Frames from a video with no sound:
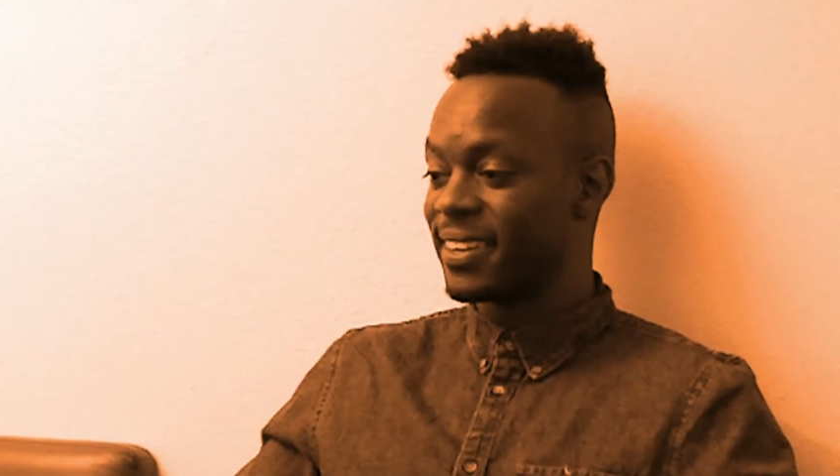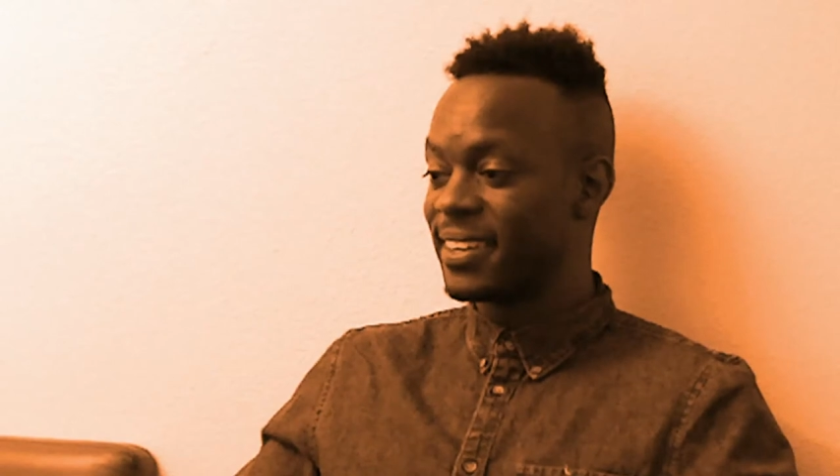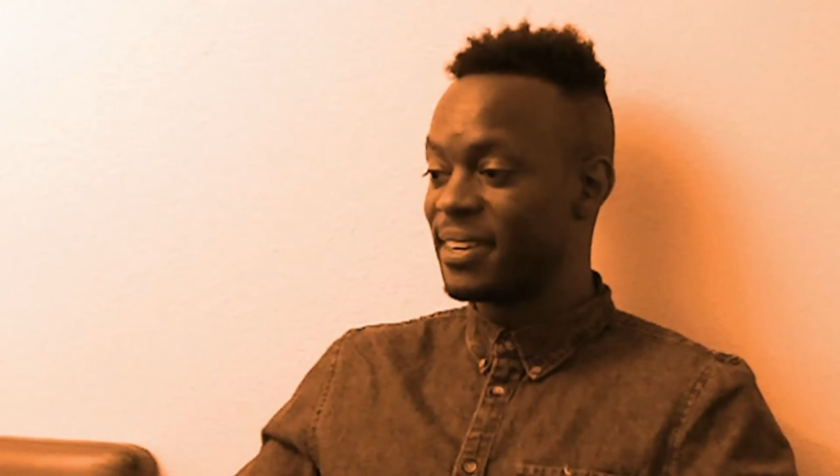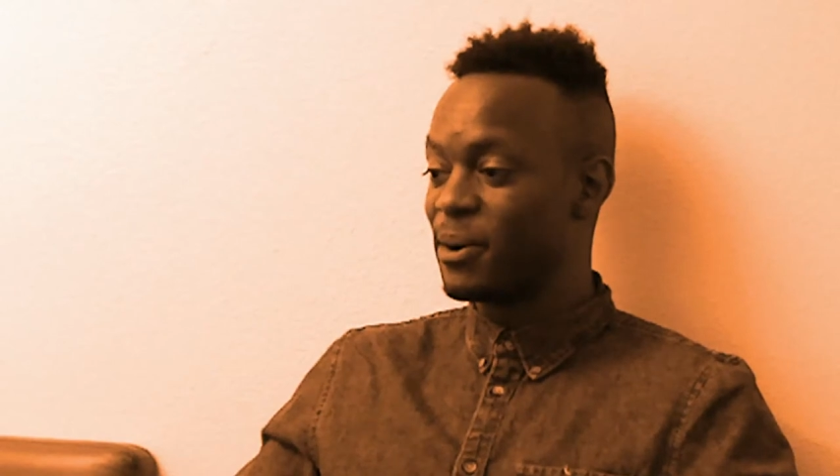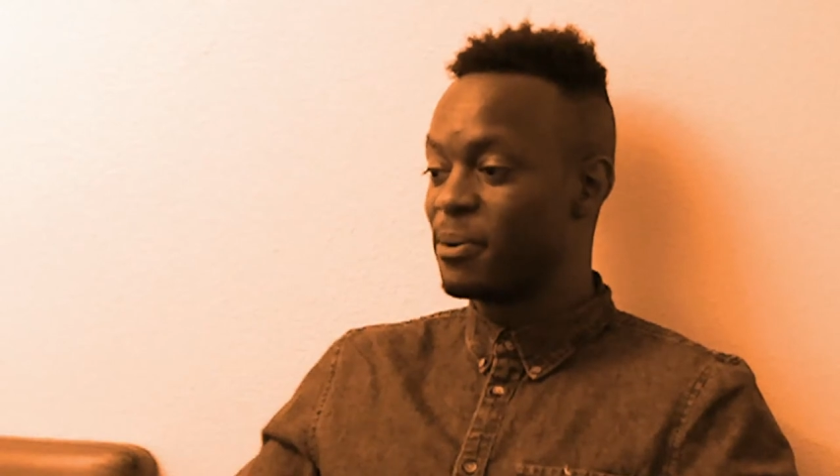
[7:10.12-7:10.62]

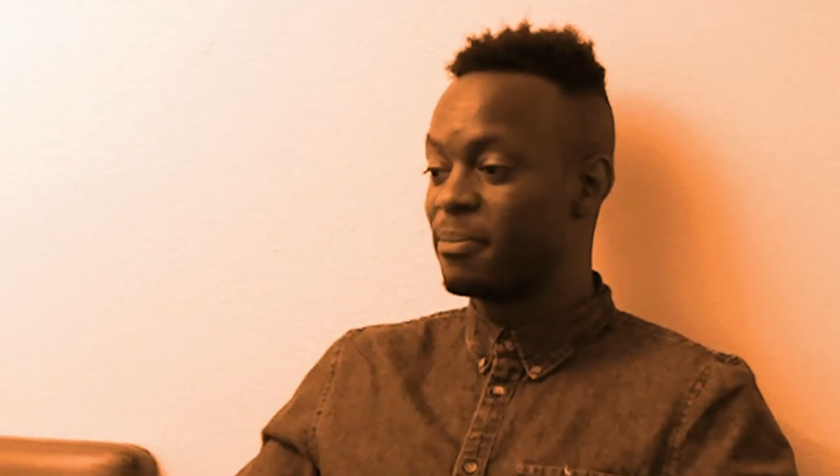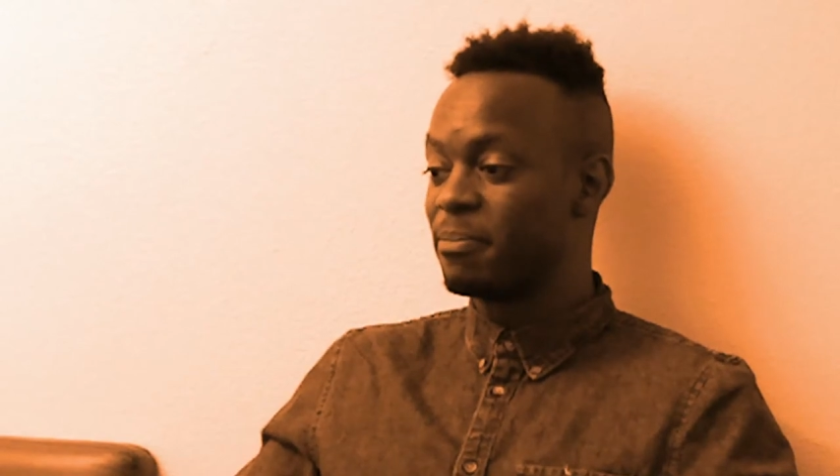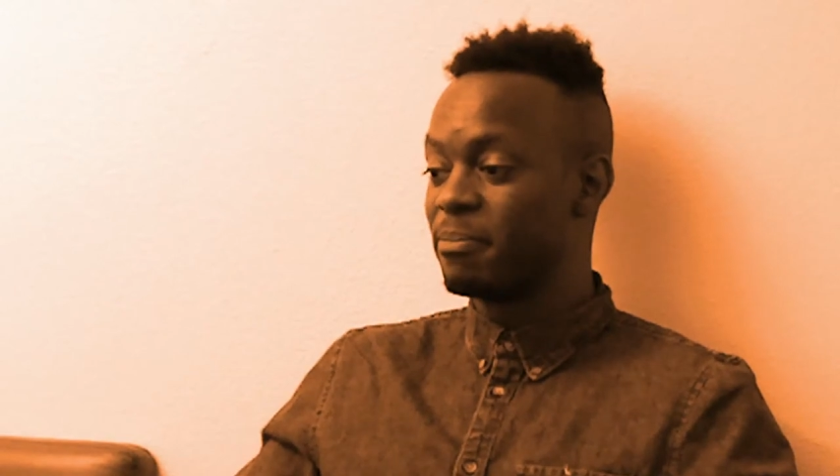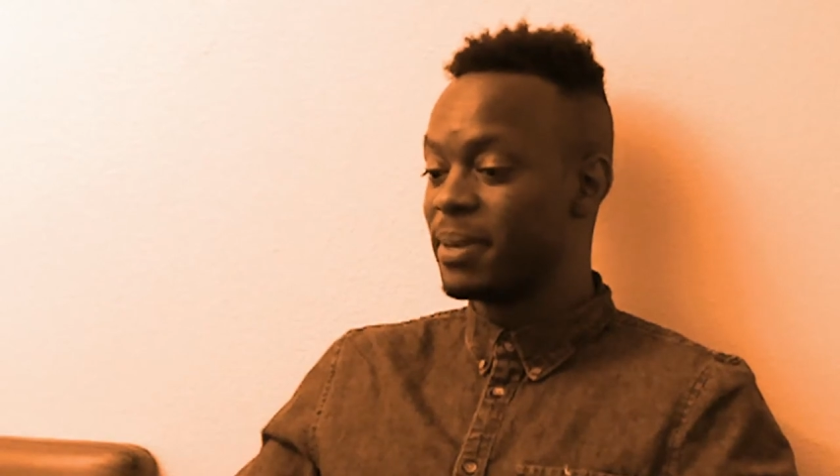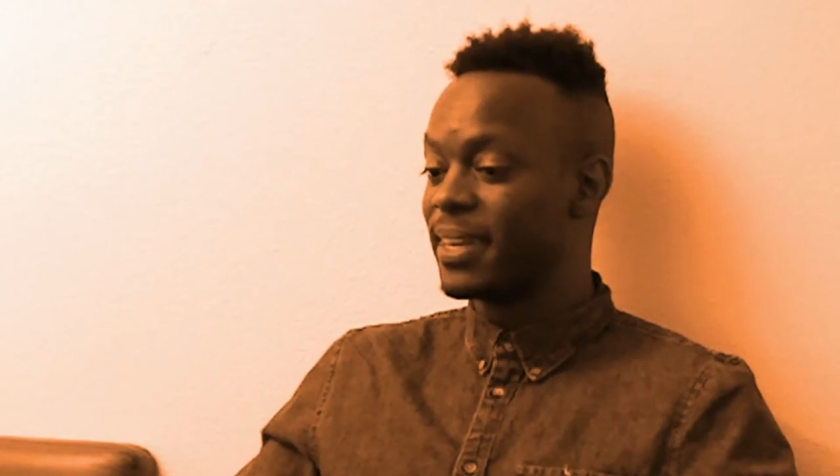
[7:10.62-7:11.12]
you know,
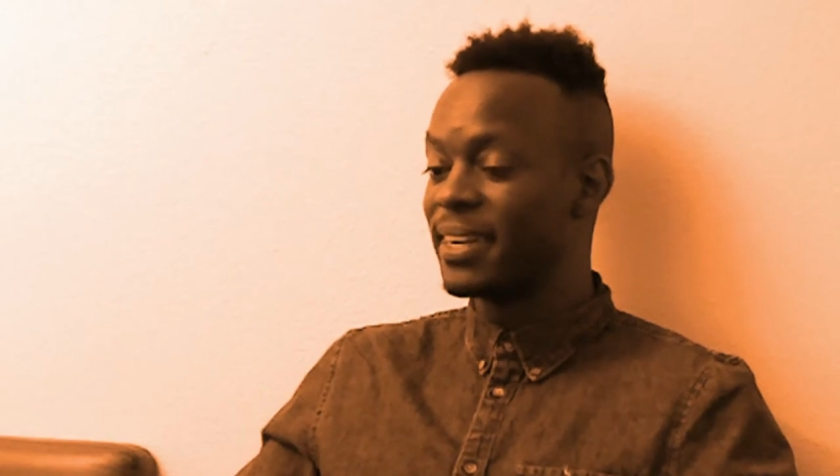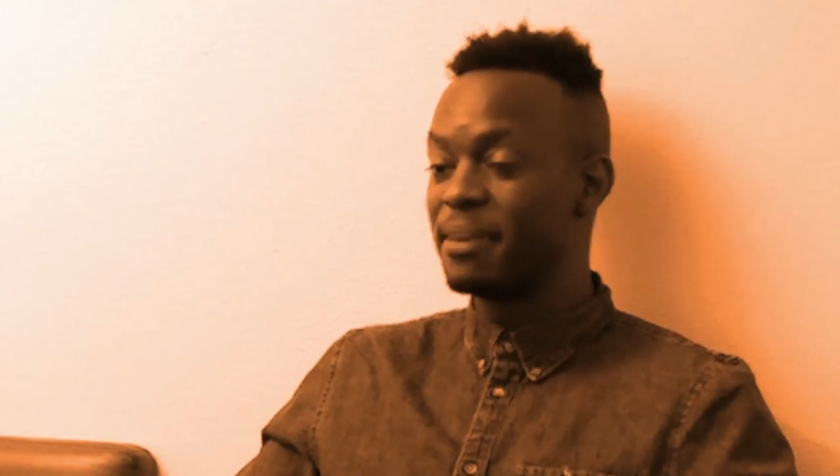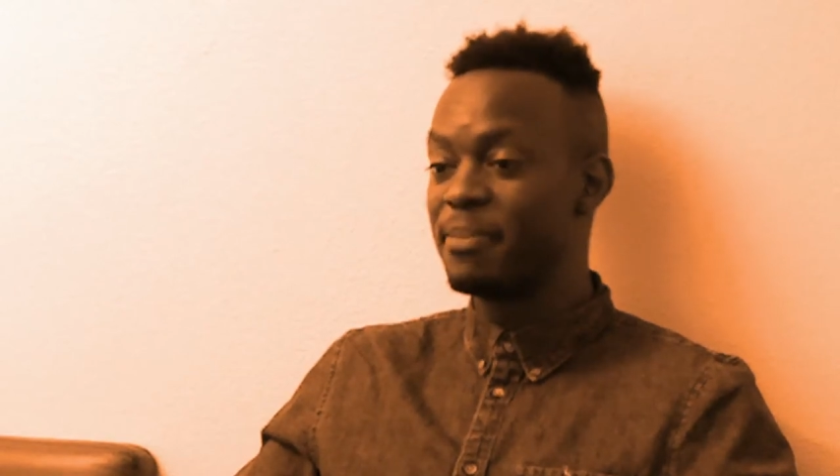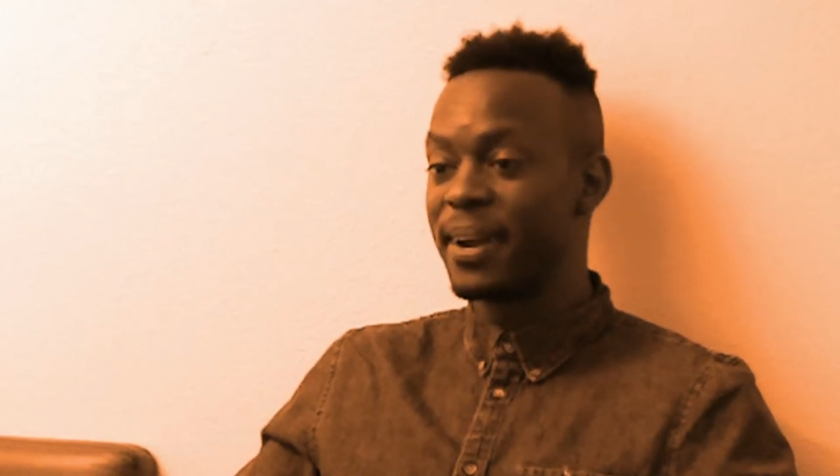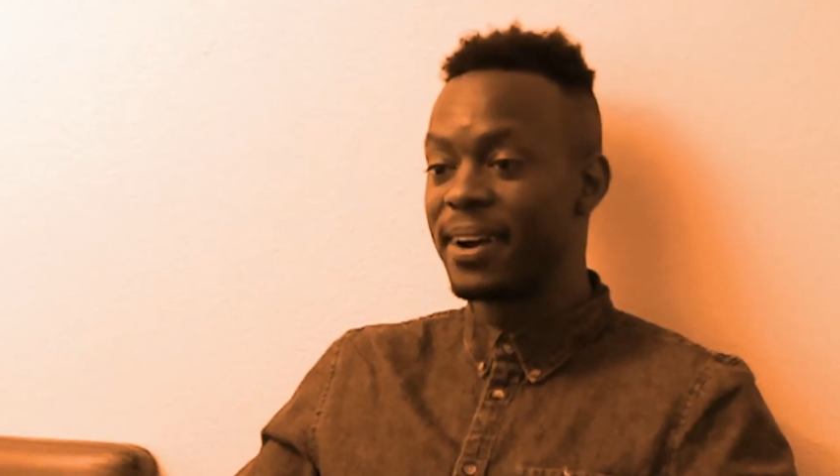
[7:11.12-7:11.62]
being in
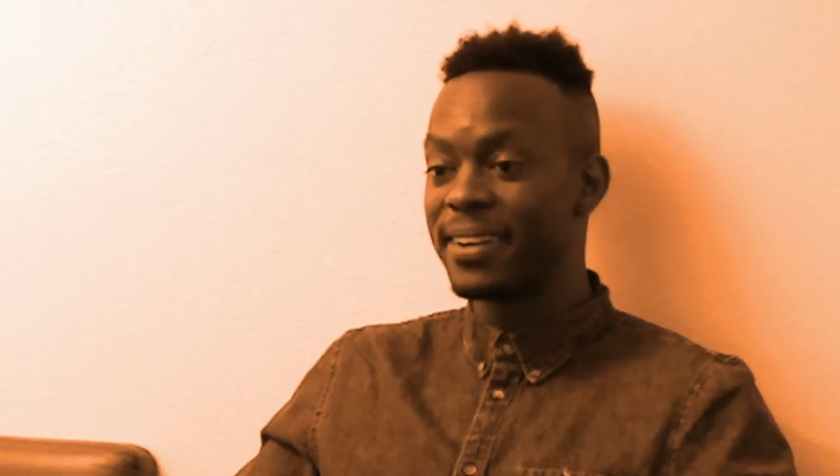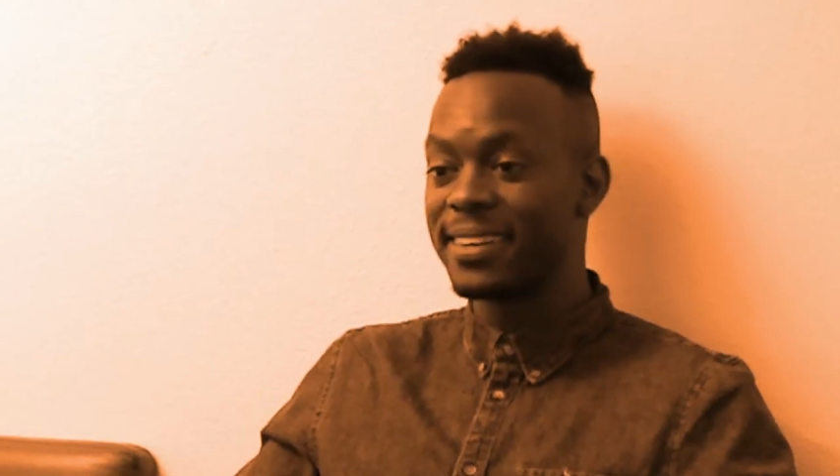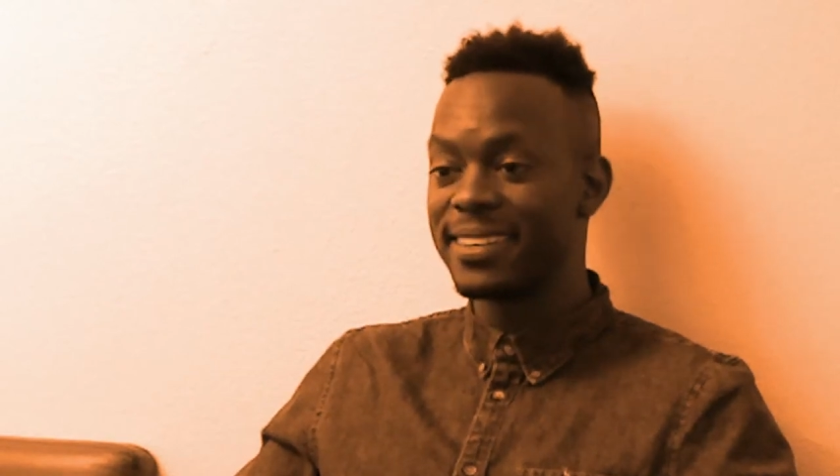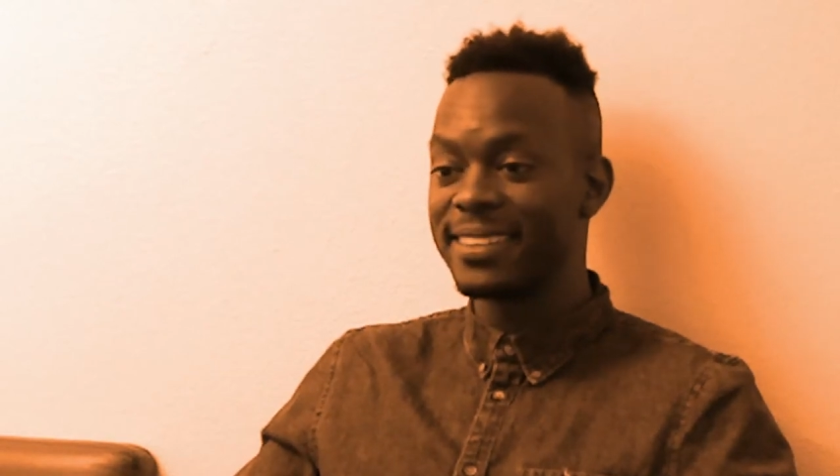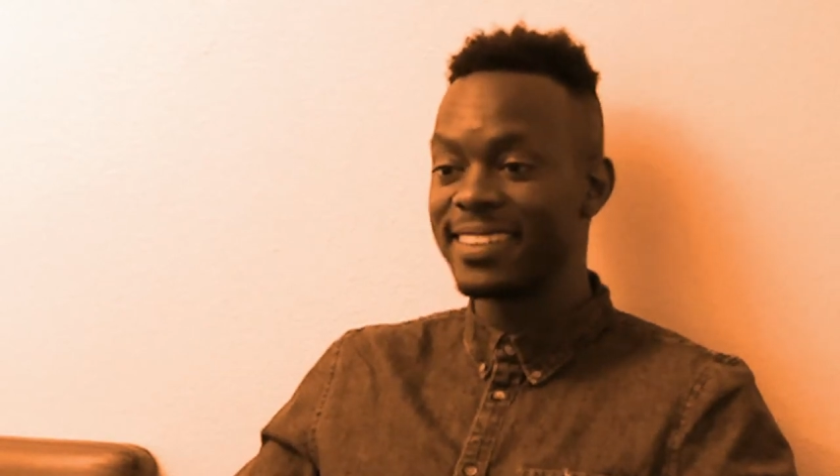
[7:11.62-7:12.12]

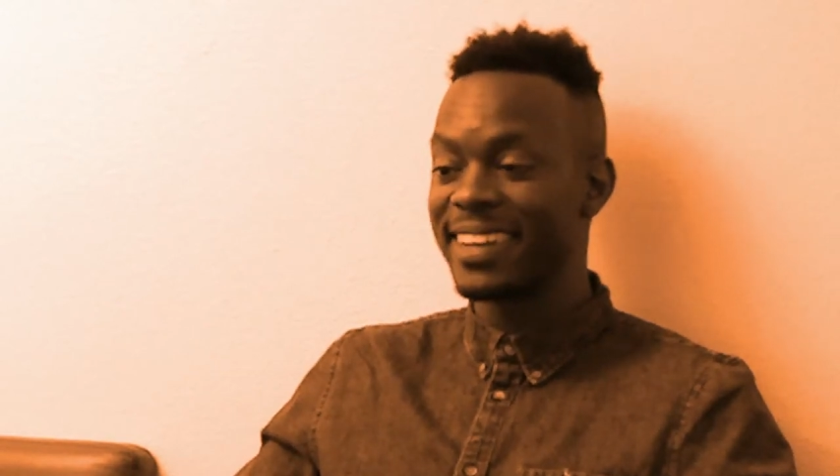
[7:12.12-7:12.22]
America.